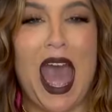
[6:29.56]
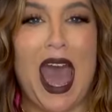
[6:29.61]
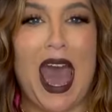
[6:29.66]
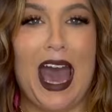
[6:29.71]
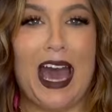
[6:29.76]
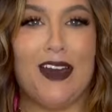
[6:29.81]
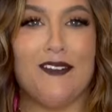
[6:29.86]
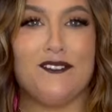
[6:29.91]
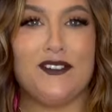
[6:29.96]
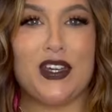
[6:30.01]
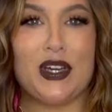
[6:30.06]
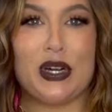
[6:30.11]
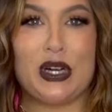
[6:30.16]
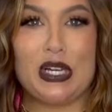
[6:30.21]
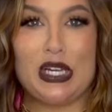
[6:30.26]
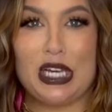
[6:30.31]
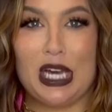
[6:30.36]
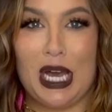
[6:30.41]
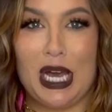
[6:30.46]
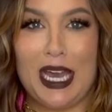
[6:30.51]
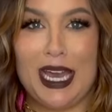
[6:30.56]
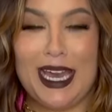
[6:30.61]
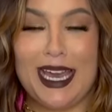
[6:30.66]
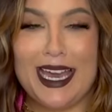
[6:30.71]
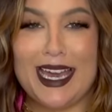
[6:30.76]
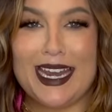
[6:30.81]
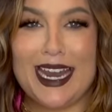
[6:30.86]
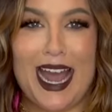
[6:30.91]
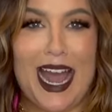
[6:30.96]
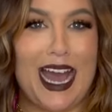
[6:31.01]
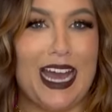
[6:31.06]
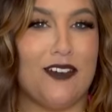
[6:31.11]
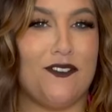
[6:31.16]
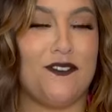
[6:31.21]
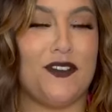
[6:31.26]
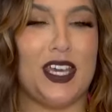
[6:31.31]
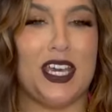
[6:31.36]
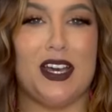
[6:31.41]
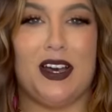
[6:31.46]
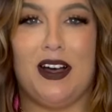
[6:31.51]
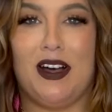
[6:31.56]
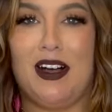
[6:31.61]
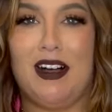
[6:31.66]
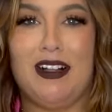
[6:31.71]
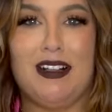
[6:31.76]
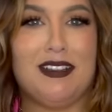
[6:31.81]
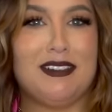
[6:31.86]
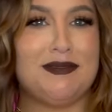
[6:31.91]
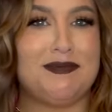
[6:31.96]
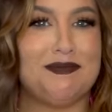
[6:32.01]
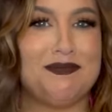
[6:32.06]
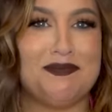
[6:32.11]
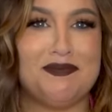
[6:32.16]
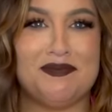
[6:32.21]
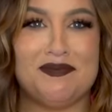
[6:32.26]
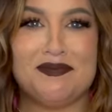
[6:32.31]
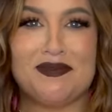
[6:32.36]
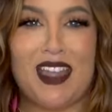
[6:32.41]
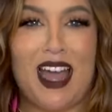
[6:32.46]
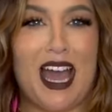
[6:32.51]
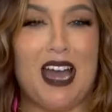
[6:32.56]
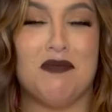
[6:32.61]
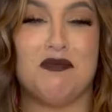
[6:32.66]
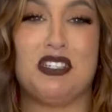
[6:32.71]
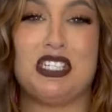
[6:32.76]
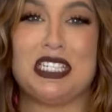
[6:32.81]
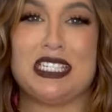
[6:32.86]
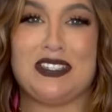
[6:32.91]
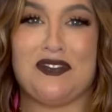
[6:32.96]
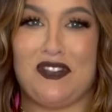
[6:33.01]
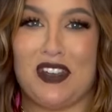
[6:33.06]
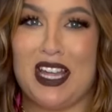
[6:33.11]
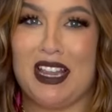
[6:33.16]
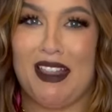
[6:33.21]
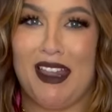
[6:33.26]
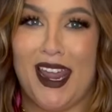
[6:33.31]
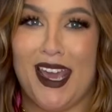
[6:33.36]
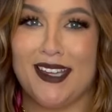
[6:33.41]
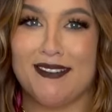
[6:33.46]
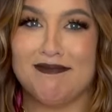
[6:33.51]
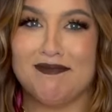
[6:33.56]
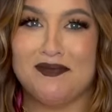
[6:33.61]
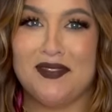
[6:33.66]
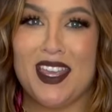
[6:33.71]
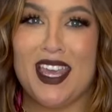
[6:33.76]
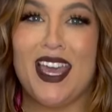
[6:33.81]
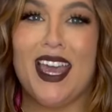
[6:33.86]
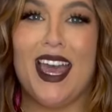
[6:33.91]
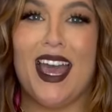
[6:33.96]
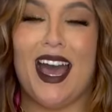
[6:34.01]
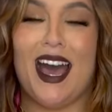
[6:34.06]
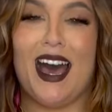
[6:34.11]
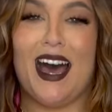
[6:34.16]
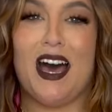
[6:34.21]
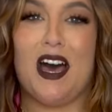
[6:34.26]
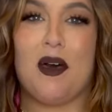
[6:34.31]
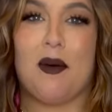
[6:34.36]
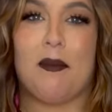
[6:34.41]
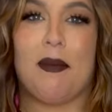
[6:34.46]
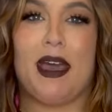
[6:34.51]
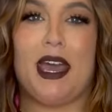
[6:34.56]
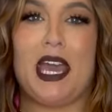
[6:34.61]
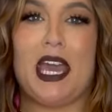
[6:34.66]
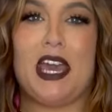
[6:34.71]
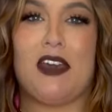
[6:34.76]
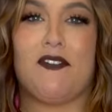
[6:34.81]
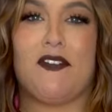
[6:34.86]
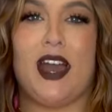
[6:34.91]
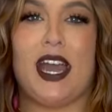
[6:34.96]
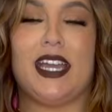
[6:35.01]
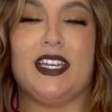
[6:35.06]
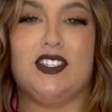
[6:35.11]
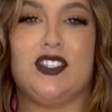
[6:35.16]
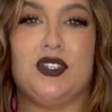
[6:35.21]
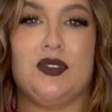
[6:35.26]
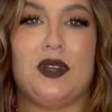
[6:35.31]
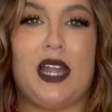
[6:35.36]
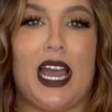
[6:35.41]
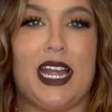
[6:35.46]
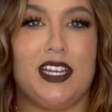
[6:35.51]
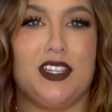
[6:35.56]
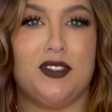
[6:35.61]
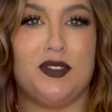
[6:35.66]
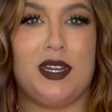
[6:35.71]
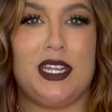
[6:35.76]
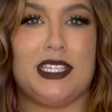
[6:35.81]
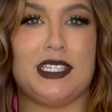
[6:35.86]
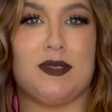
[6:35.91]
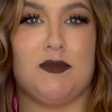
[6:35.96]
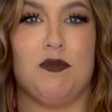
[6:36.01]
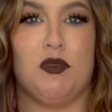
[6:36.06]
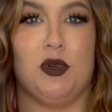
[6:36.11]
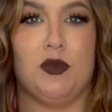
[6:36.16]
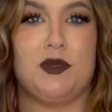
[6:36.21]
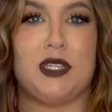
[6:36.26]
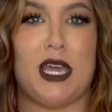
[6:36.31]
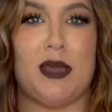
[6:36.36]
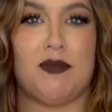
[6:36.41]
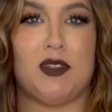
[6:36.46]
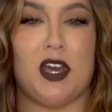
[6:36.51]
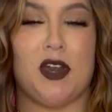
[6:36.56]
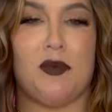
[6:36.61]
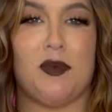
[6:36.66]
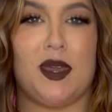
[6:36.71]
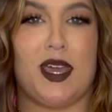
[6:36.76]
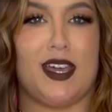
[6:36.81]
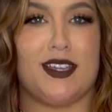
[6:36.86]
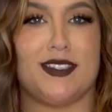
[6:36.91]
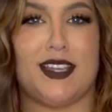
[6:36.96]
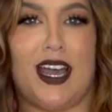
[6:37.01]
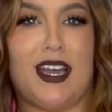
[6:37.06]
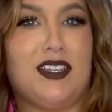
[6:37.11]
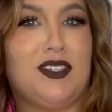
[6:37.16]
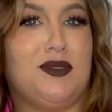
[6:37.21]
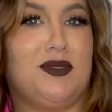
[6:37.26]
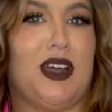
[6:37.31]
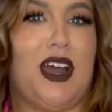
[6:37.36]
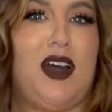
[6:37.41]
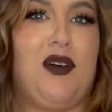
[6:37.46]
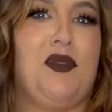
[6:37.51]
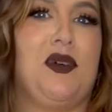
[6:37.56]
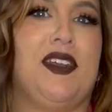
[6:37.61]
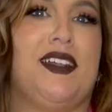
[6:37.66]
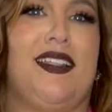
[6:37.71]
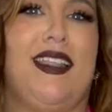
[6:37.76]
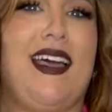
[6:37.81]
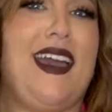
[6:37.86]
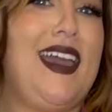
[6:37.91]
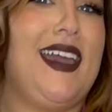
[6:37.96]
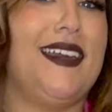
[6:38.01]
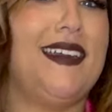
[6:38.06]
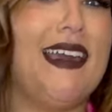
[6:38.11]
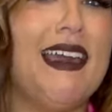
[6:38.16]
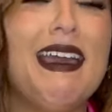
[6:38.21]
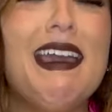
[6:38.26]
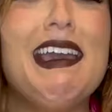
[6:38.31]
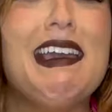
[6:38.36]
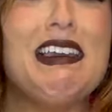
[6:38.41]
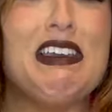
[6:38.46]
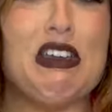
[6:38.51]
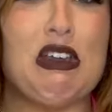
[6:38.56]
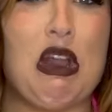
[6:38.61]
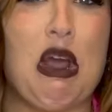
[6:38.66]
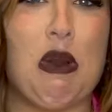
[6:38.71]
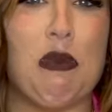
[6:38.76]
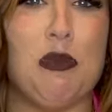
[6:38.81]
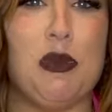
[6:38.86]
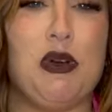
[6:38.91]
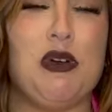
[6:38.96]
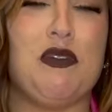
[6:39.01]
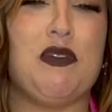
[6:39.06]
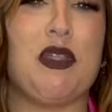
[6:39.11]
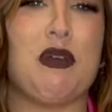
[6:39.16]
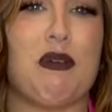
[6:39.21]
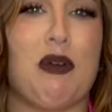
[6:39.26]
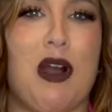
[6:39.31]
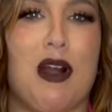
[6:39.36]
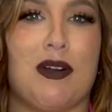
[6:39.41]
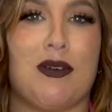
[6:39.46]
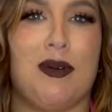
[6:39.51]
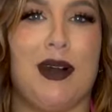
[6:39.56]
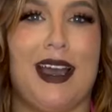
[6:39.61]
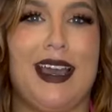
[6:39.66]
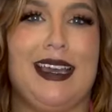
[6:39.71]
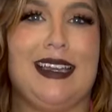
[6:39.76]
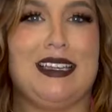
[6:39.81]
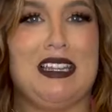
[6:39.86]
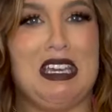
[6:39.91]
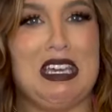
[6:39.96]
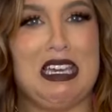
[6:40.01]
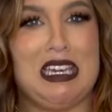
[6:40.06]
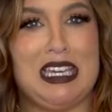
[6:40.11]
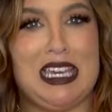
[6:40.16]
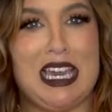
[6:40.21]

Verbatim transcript: I feel good. I feel, I'm just feeling it. Um, if I do, I do need some boob tape though, because I do not want to like, you know, move the wrong way and